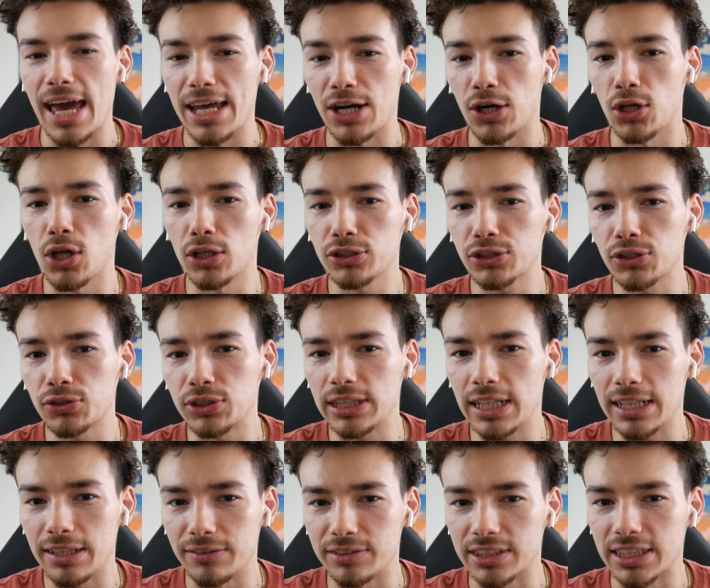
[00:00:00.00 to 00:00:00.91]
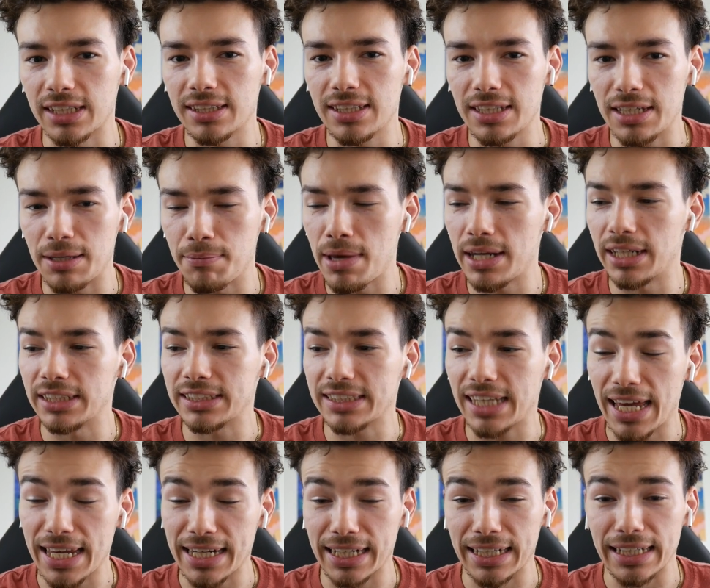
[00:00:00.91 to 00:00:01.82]
And I'll also say if Santi Jimenez
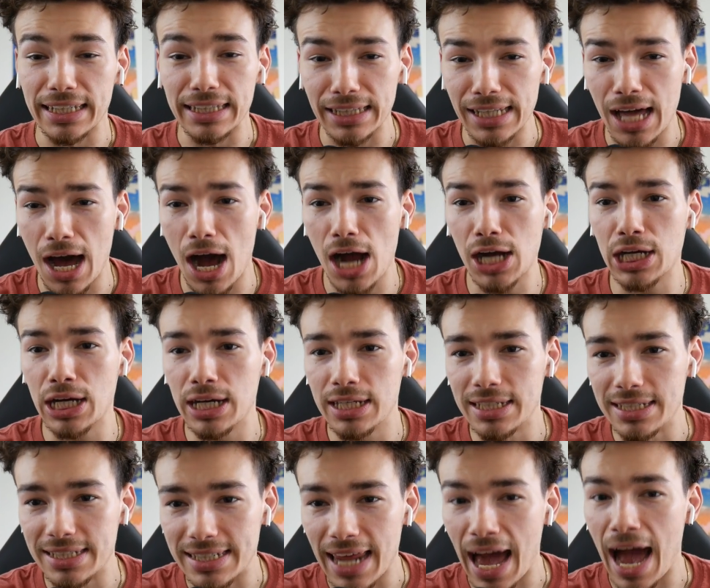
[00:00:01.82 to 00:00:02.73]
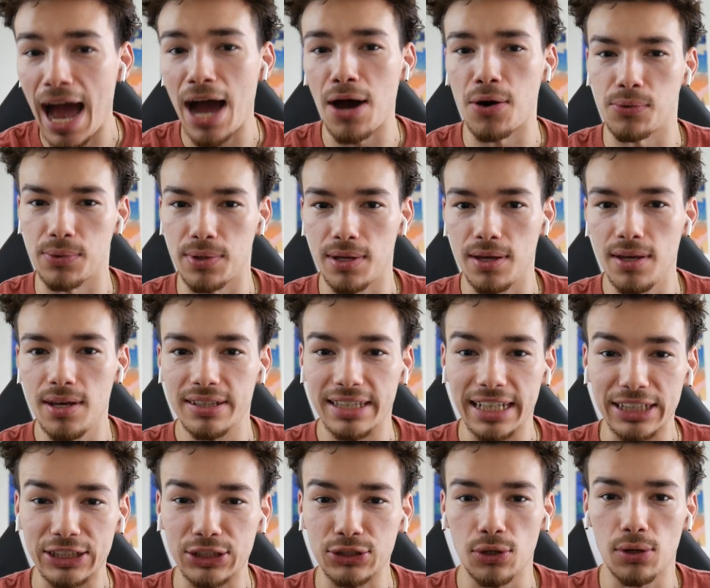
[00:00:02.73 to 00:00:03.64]
can't lock down
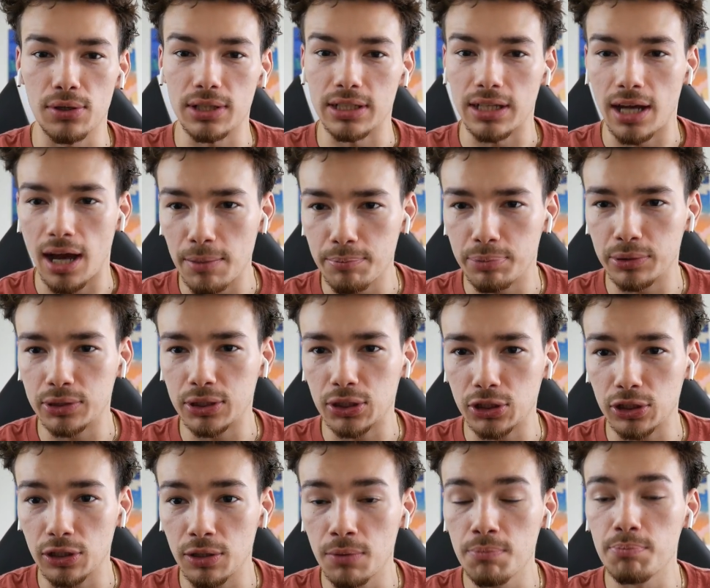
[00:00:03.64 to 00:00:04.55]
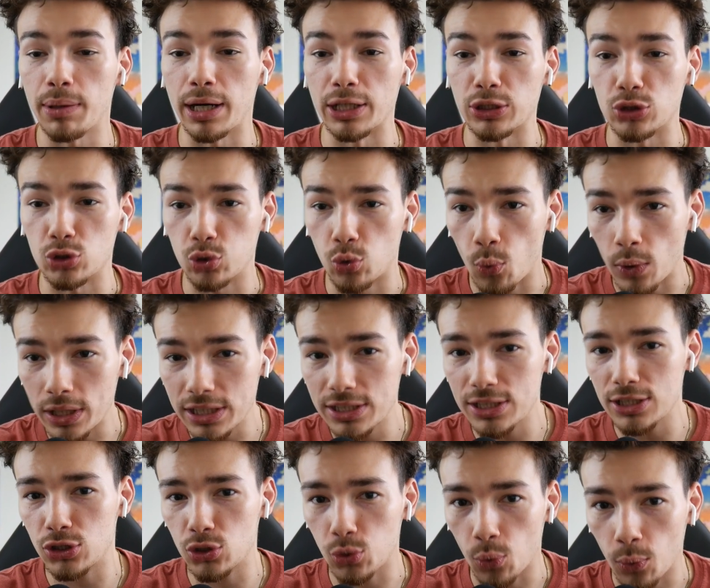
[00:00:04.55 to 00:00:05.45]
that starting nine position by
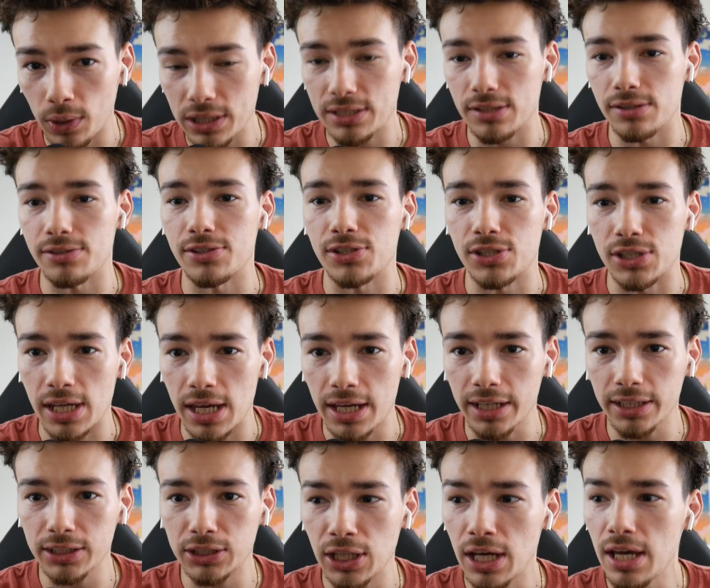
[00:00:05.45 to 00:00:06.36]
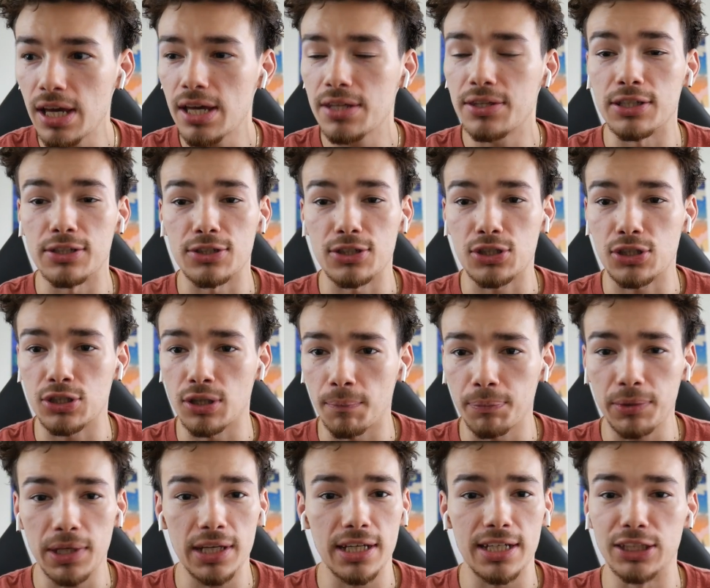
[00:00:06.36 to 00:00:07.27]
twenty twenty-six, then
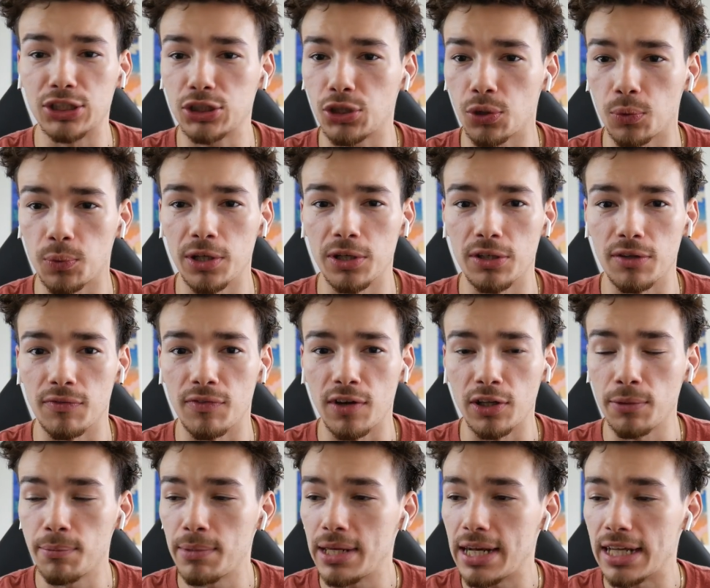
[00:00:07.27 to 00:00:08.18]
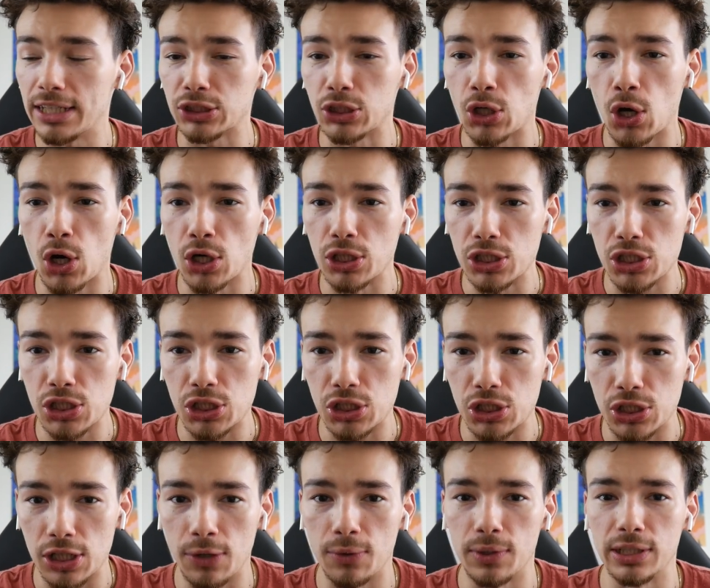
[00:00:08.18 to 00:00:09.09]
something in his career development has gone
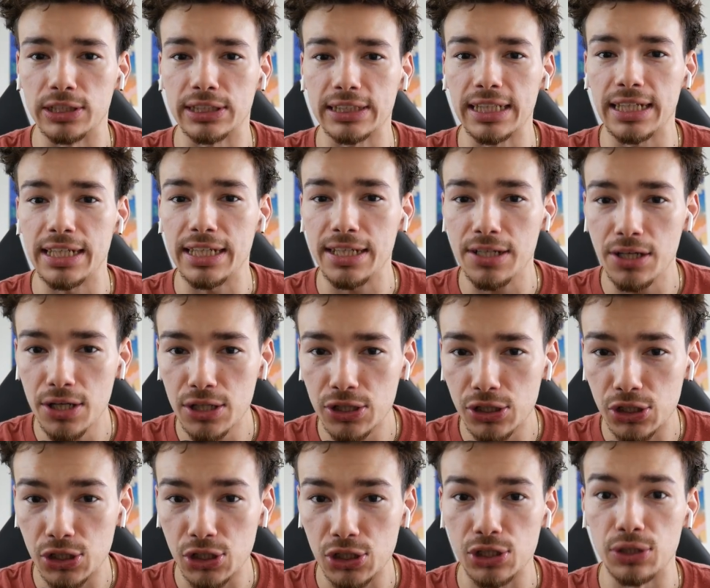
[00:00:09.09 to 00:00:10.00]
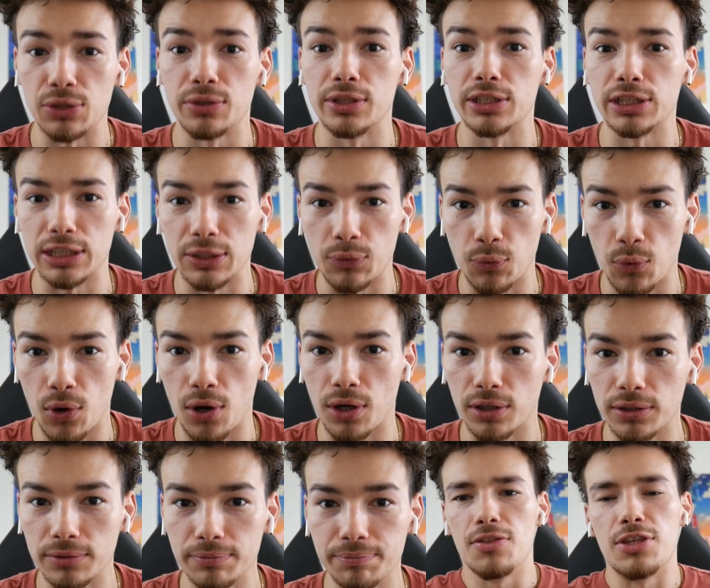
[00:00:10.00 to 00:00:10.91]
seriously, seriously
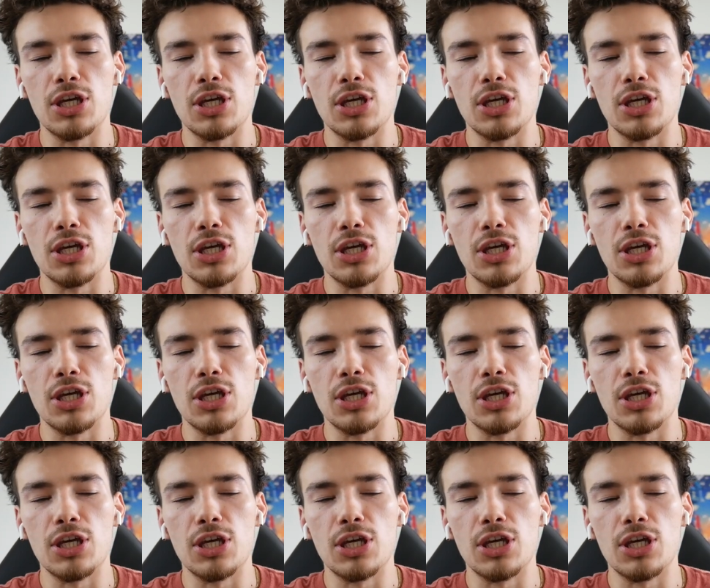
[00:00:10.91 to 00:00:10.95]
wrong.